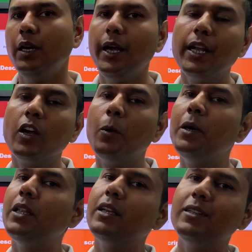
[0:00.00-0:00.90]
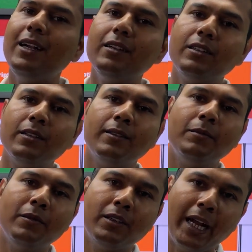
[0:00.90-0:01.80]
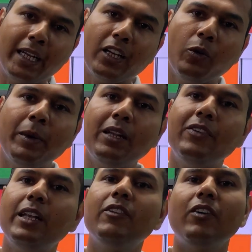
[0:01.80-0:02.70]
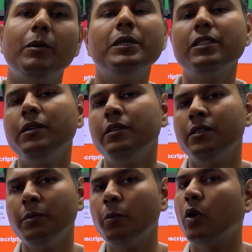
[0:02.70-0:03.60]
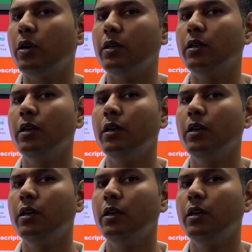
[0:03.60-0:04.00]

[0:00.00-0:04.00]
And government thinks that right now benefiting farmers is important